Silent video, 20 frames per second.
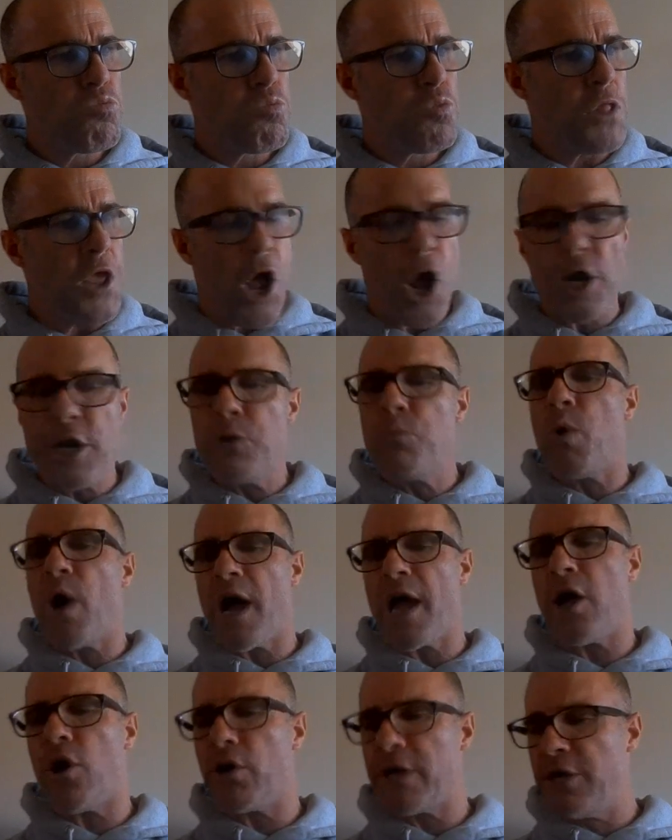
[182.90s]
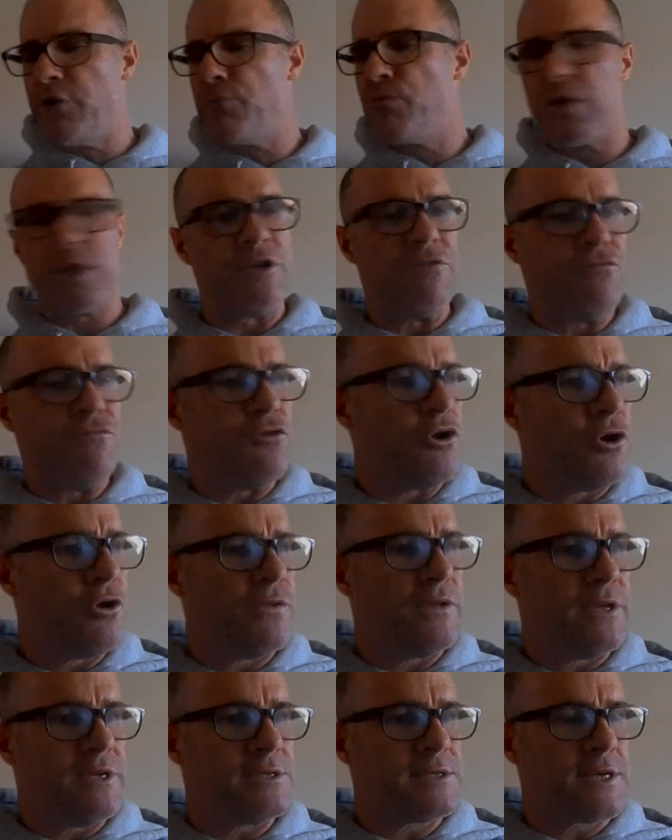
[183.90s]
the only way I can really
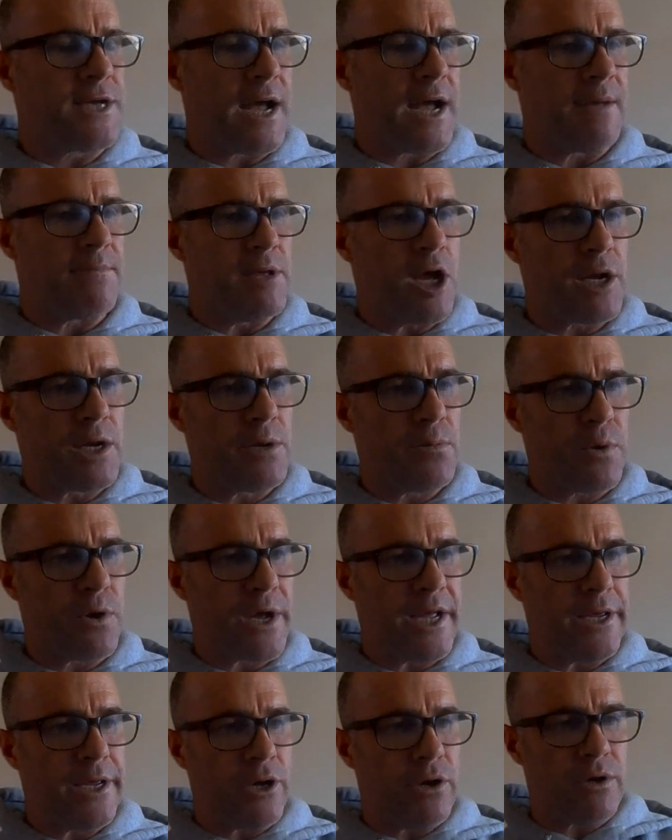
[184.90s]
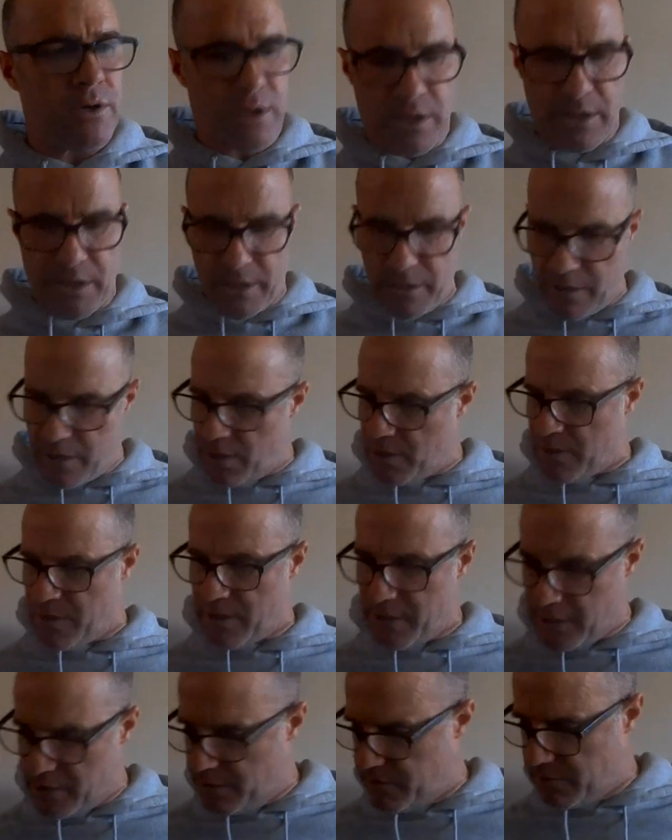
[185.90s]
view this game, the only way
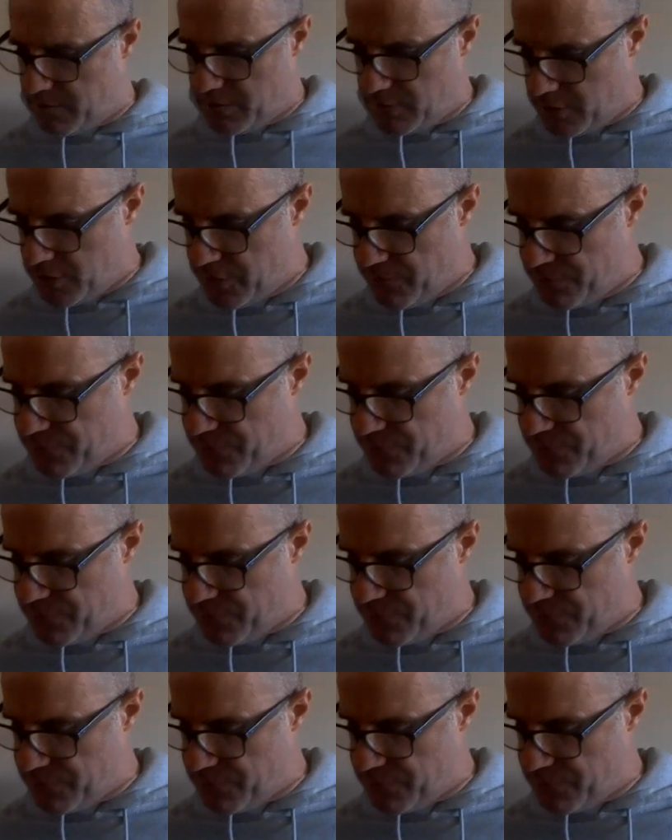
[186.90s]
I can